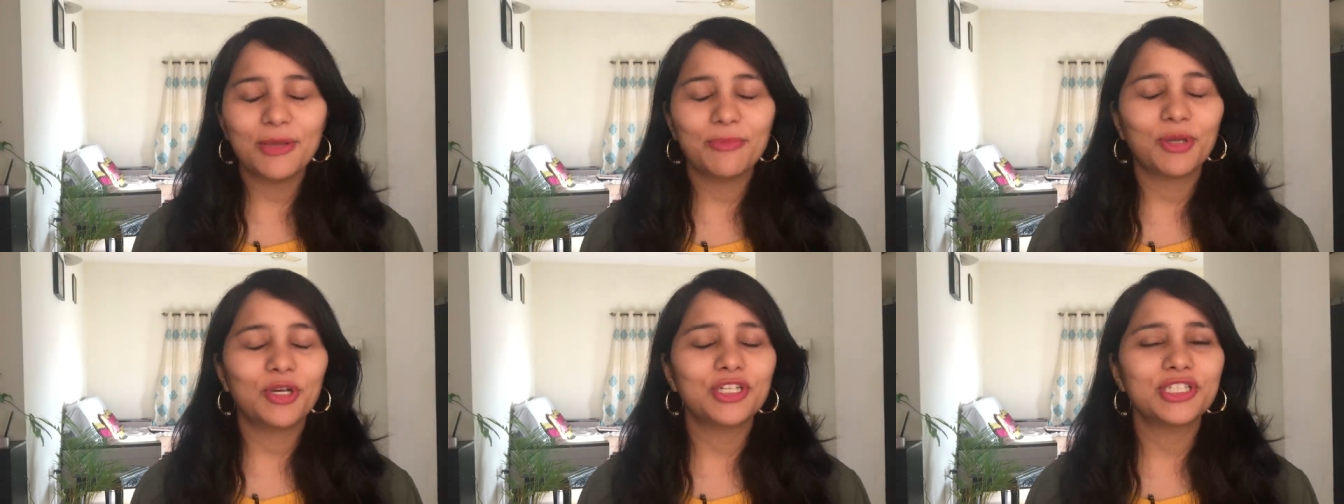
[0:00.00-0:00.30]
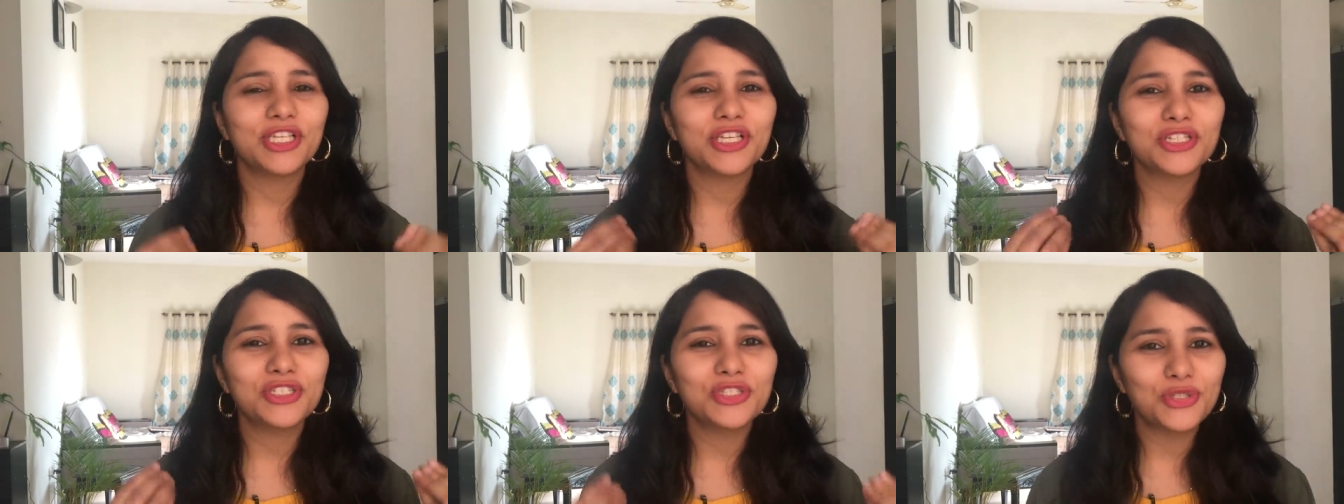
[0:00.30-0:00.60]

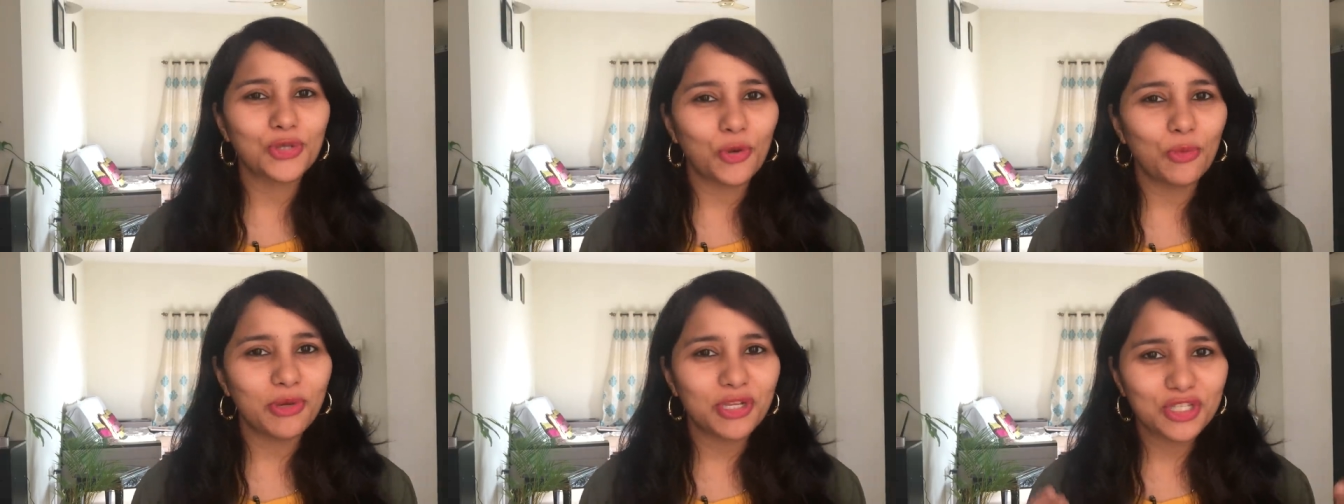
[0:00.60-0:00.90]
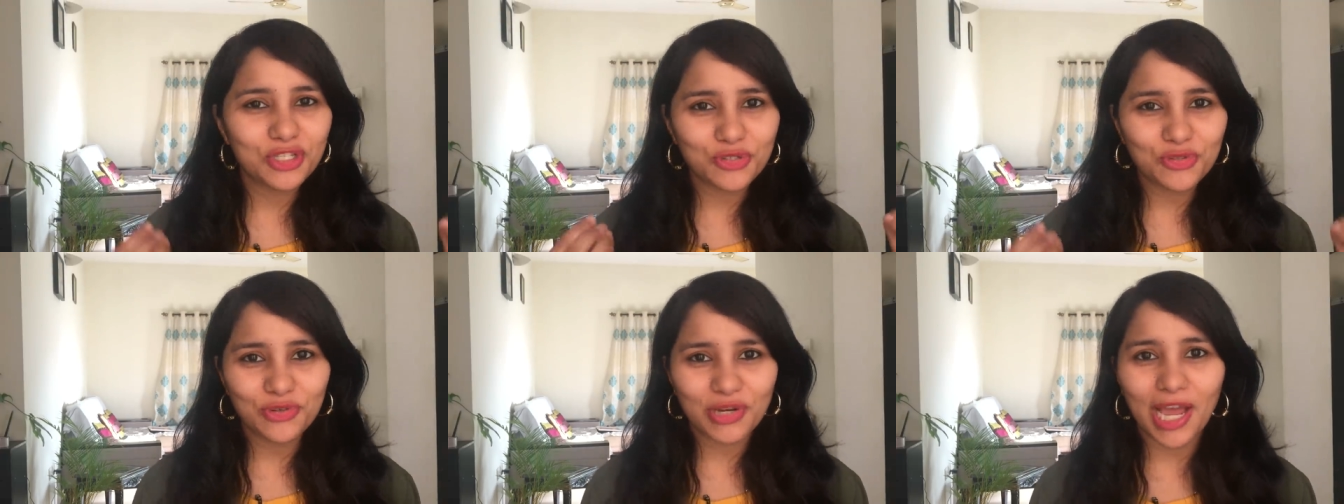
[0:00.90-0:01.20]
because there's so
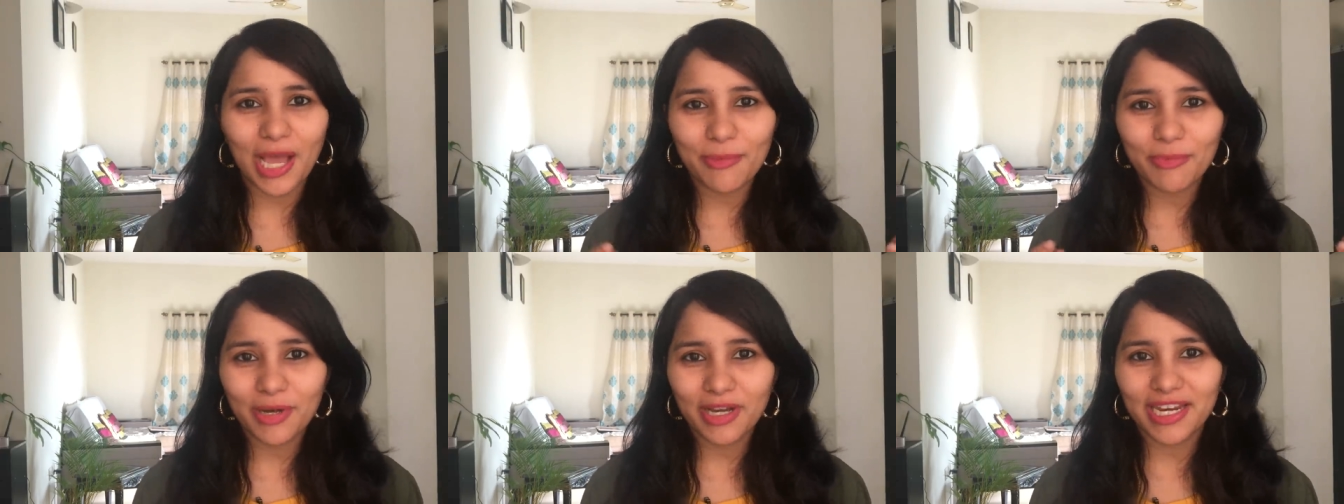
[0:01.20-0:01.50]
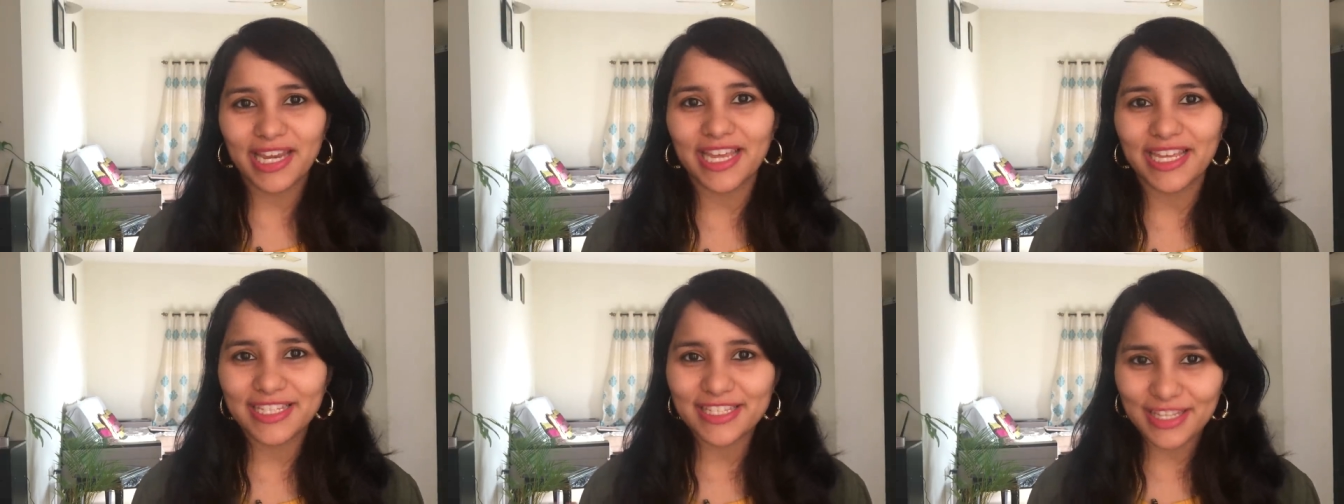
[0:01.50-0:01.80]
much to wrap
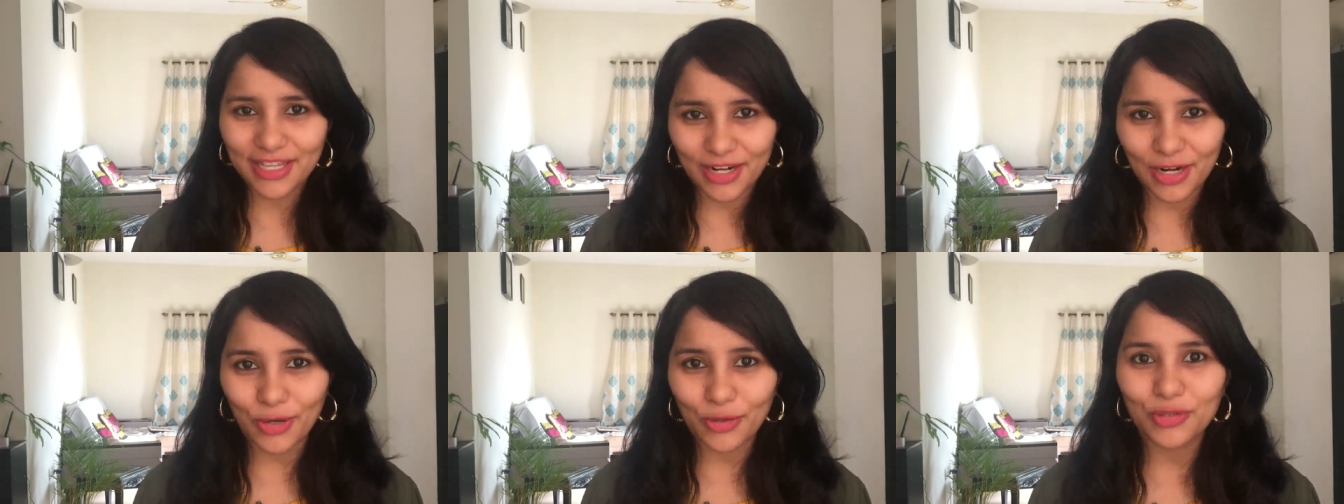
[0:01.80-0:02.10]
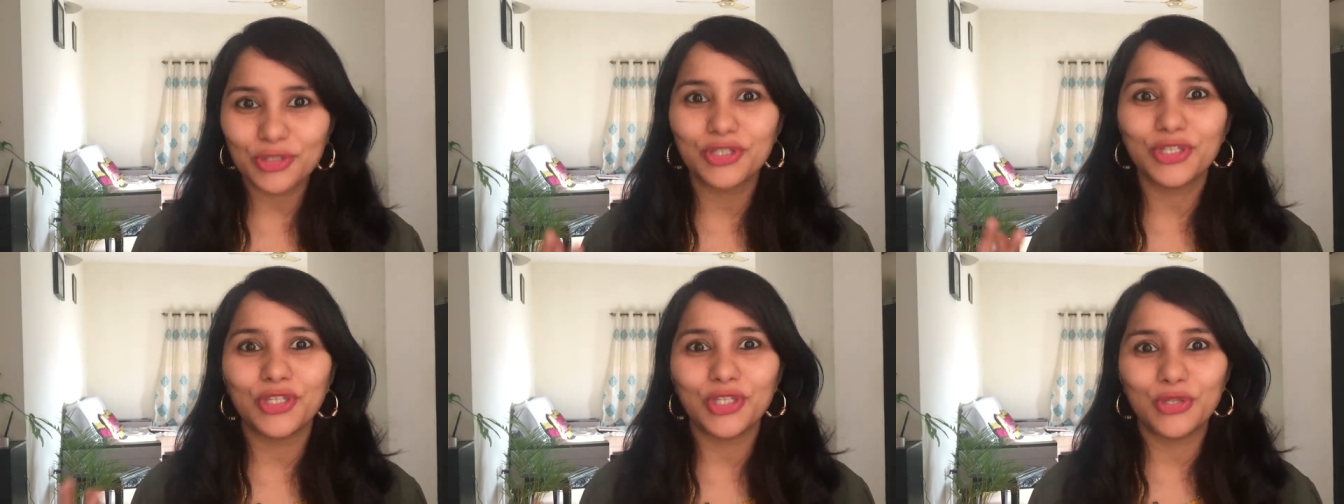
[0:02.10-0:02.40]
our heads
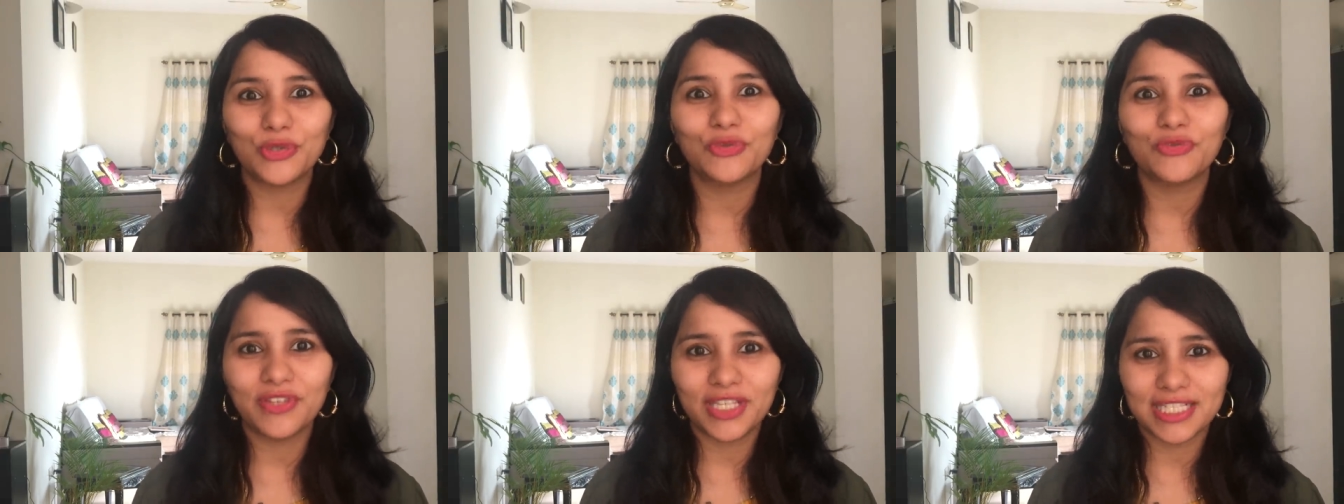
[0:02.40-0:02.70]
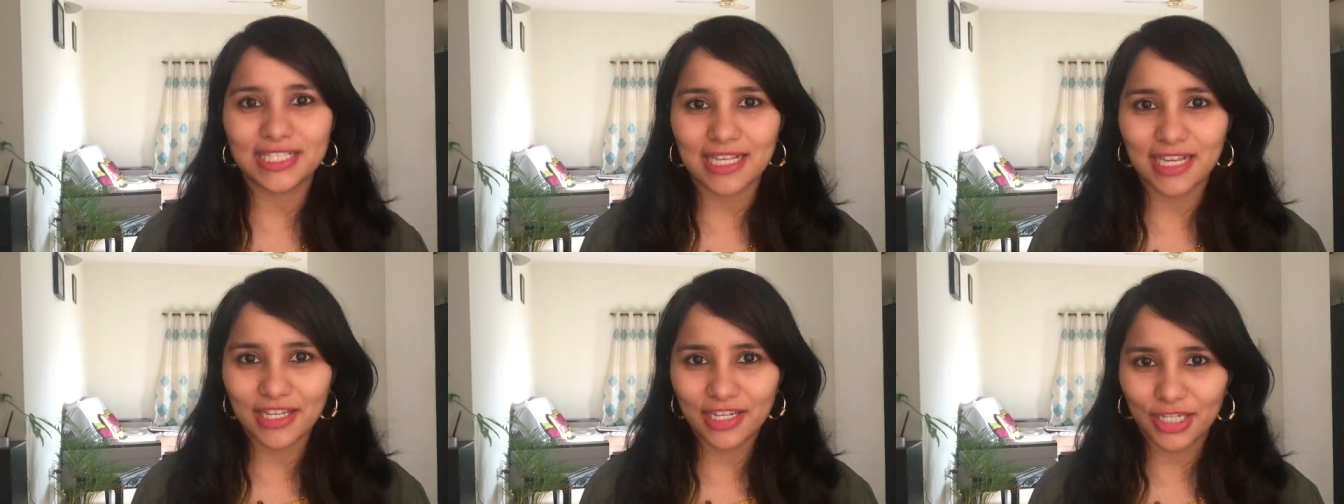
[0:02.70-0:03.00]
around the new
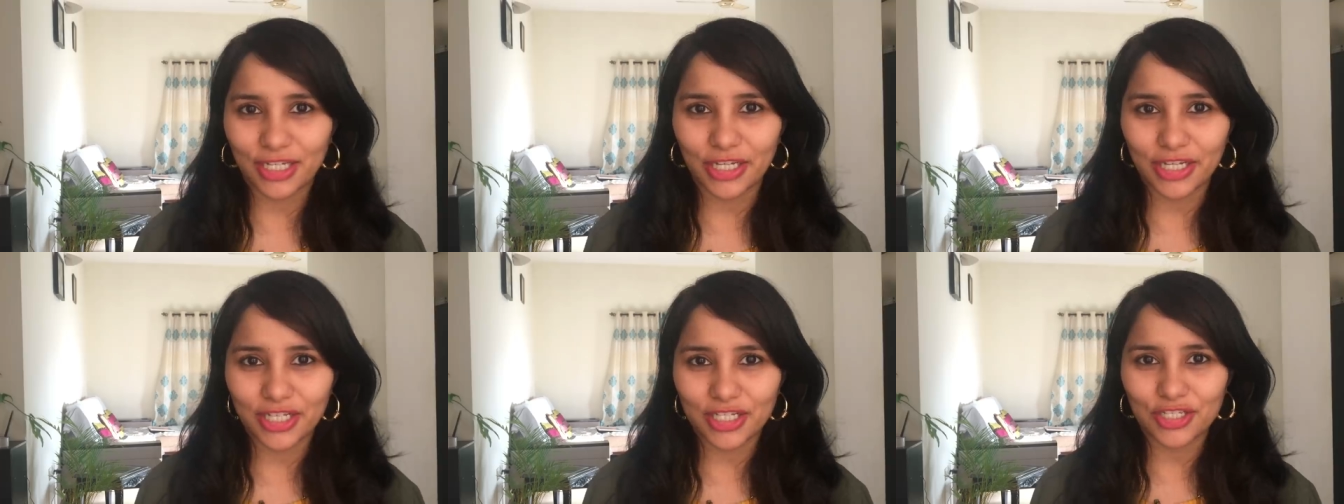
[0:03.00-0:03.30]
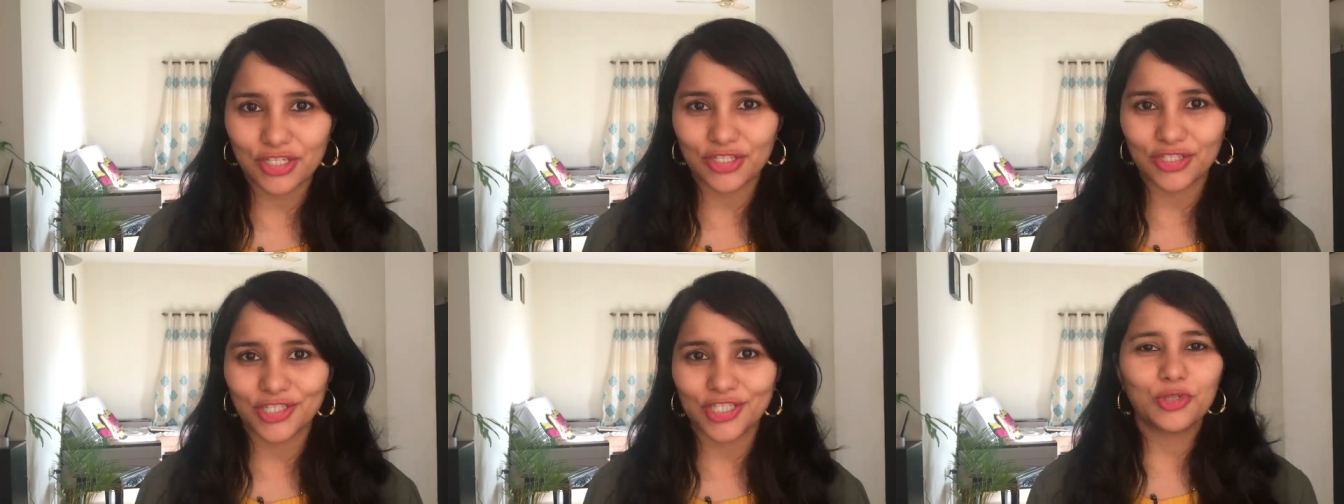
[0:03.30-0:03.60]
visa
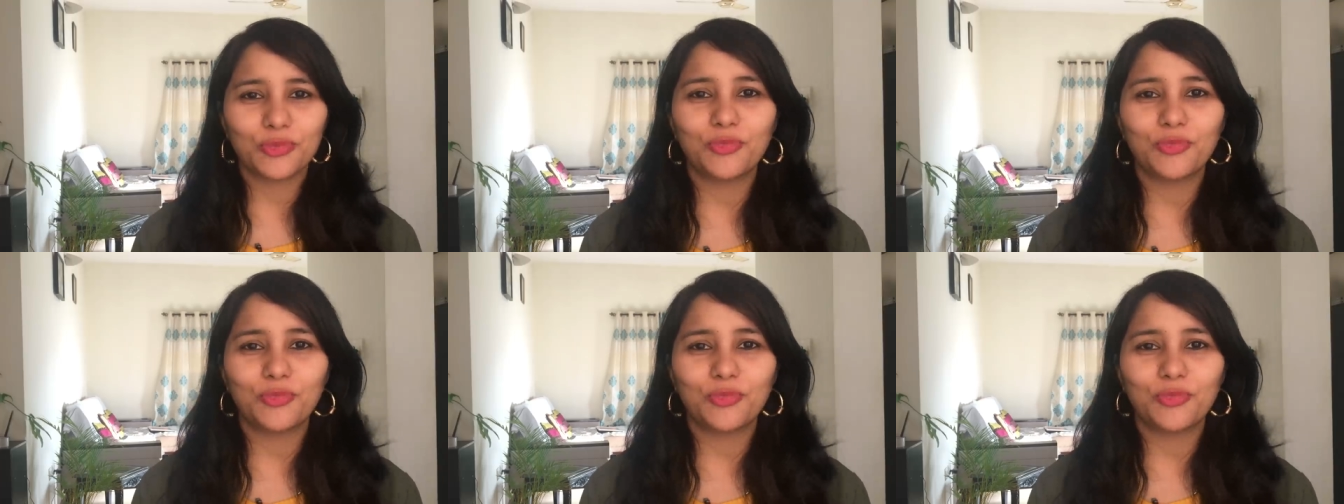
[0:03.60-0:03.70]
regulation.